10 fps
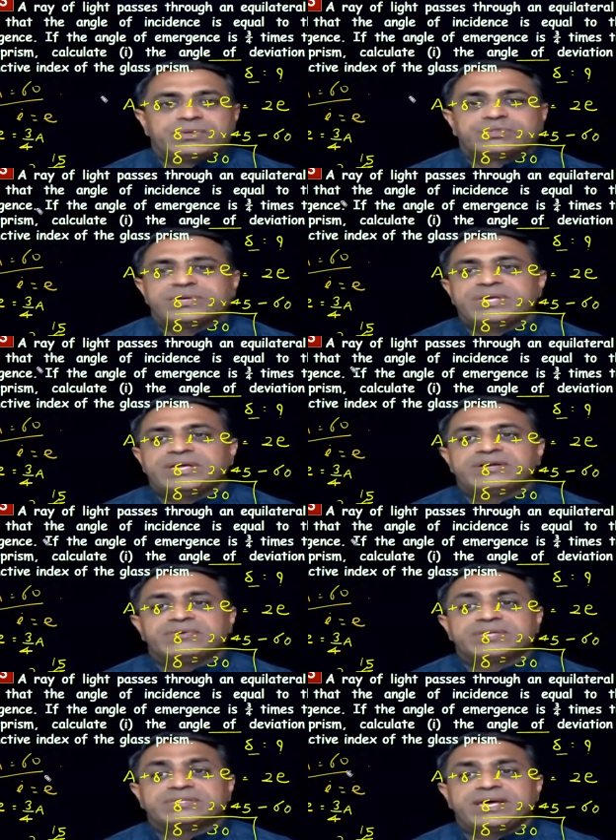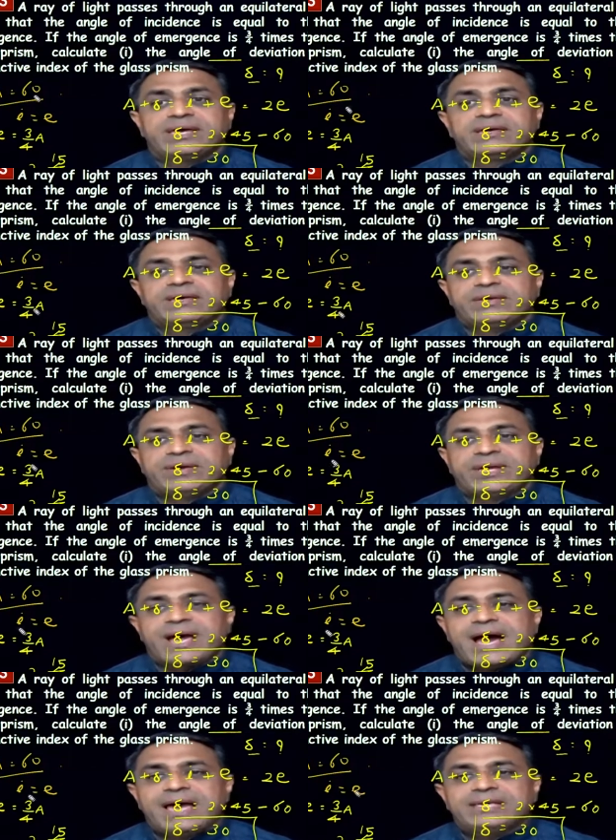so here it will say and
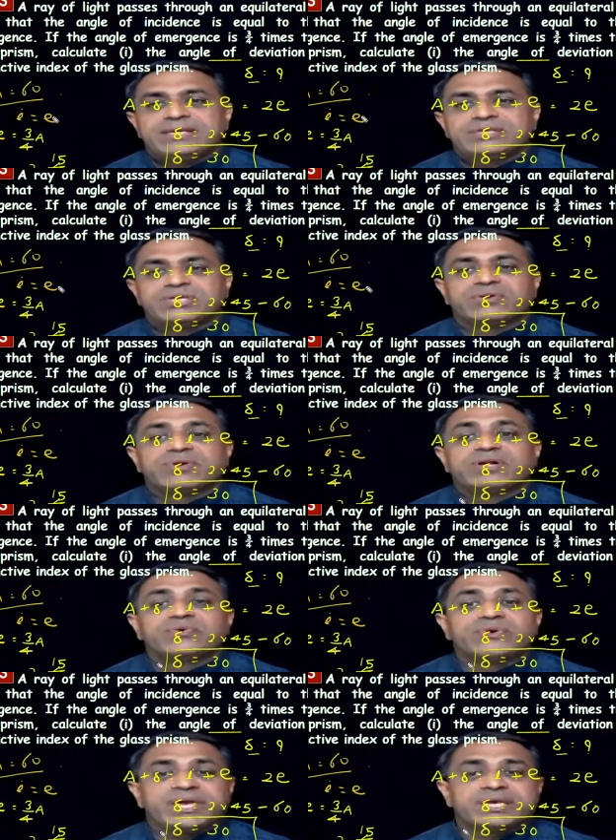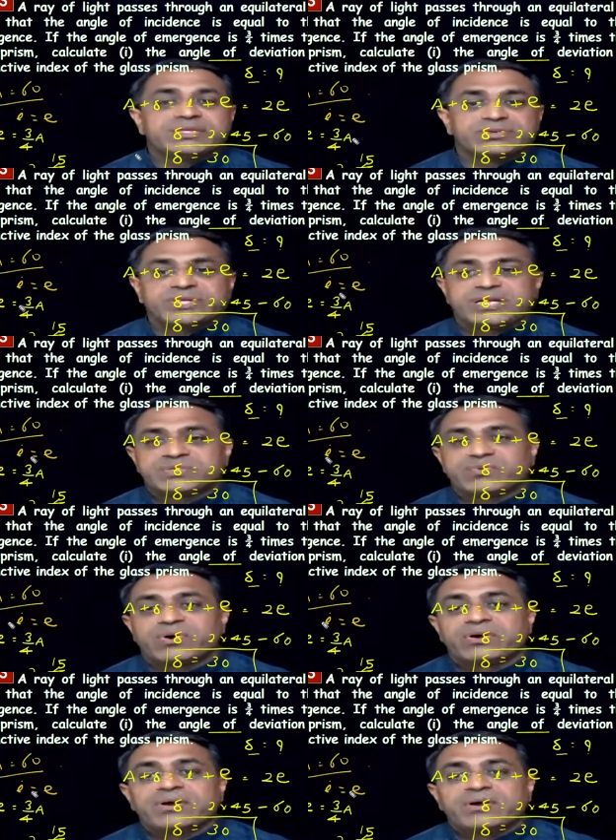I is equal to E. So that is
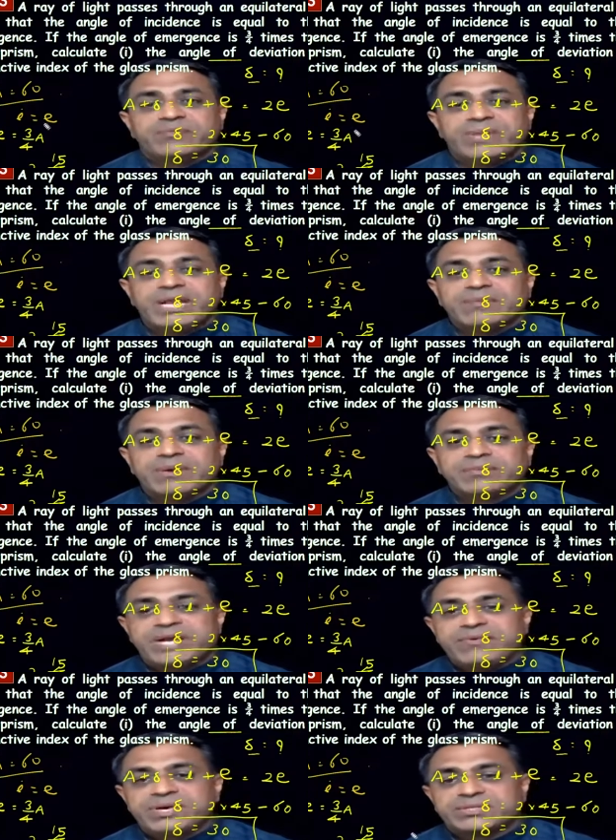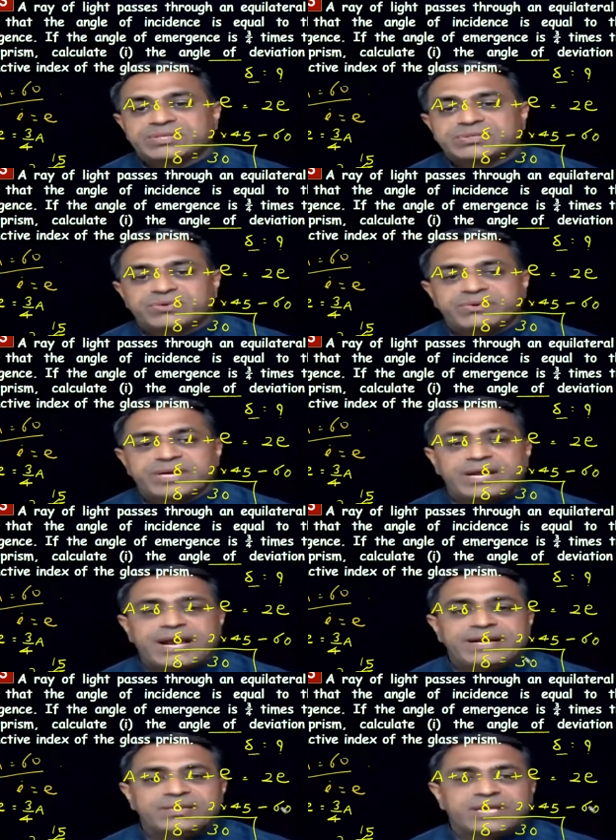for minimum deviation. So you can
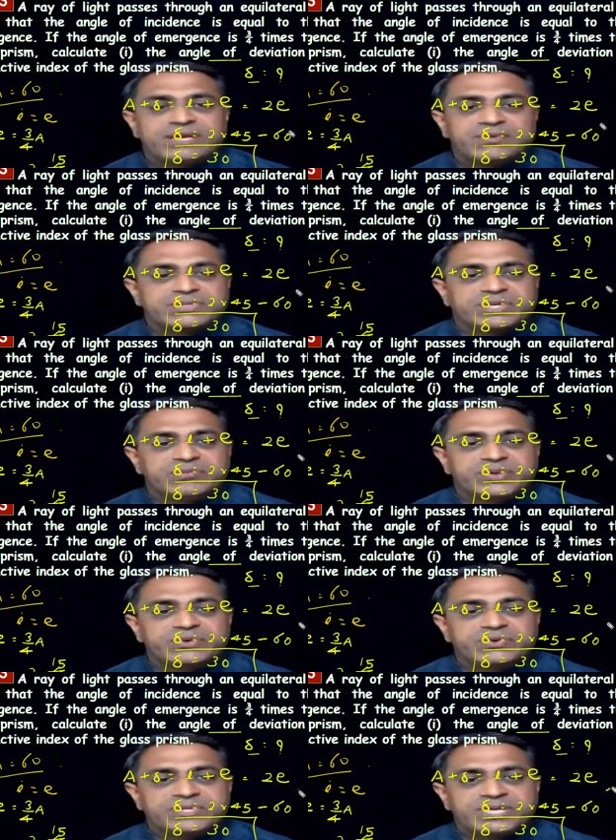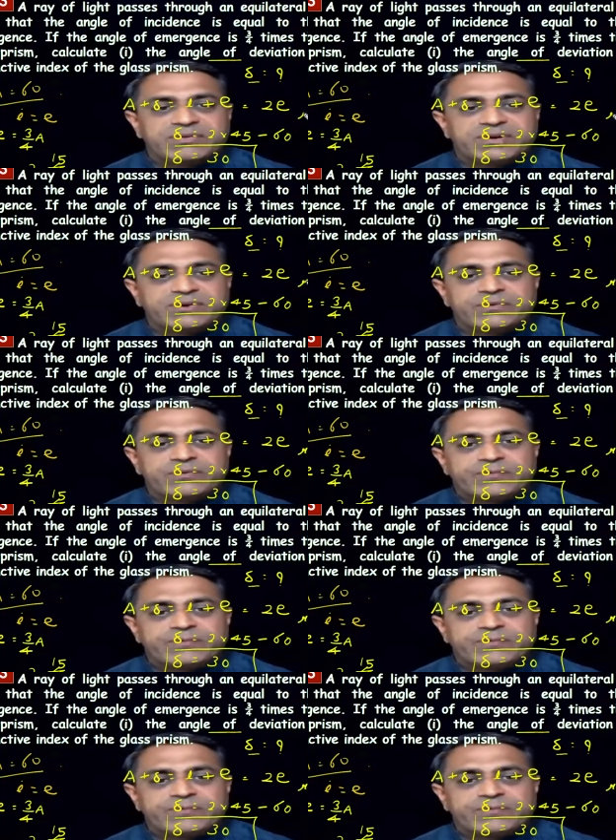write the equation mu is equal to